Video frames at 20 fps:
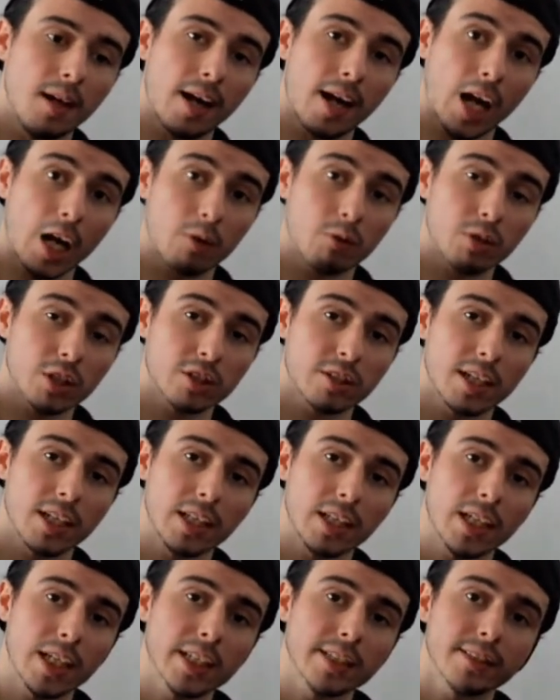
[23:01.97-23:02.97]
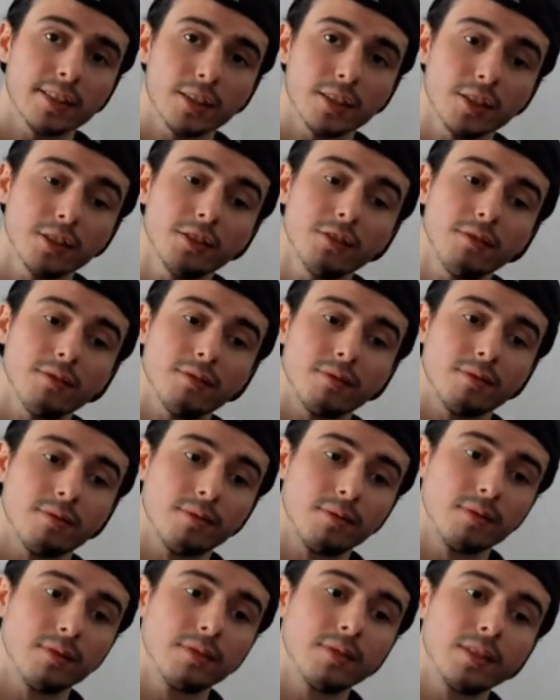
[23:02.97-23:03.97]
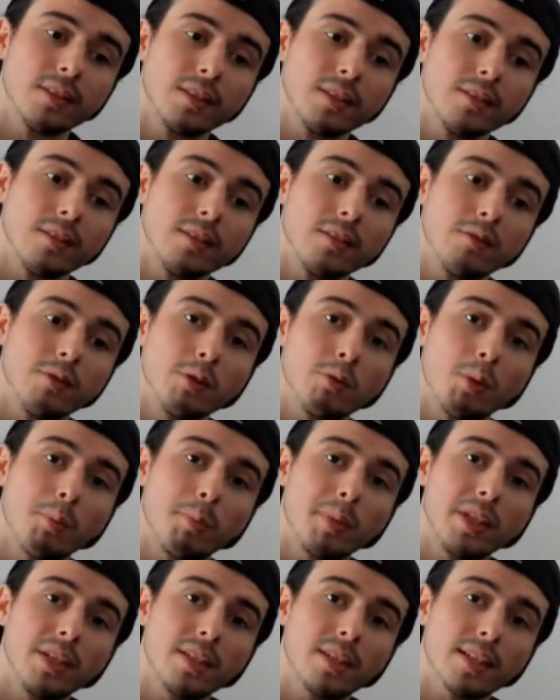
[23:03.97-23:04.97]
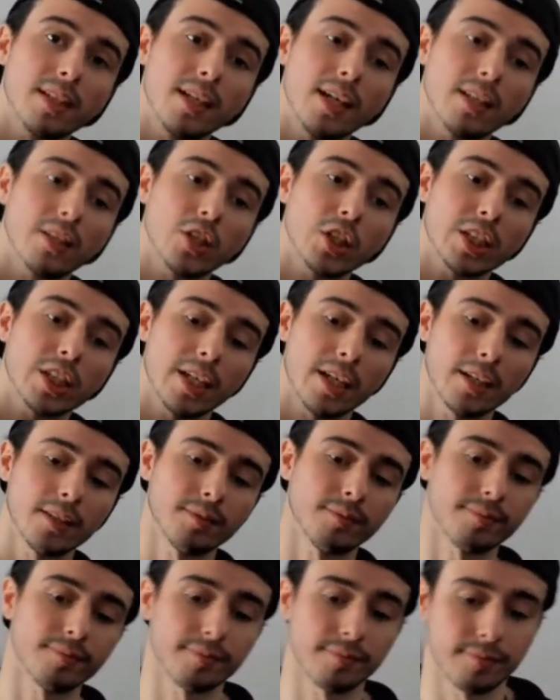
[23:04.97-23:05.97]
I regret lying to you. We will be together again.